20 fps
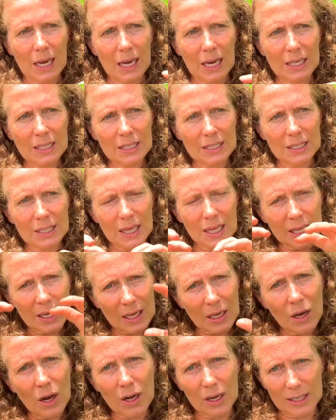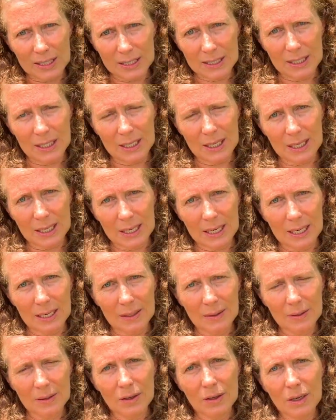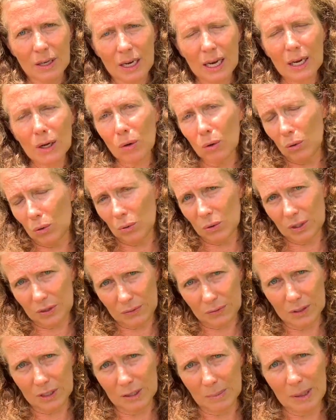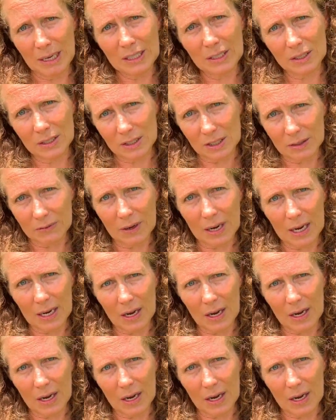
it's thinking holistically in all different dimensions of our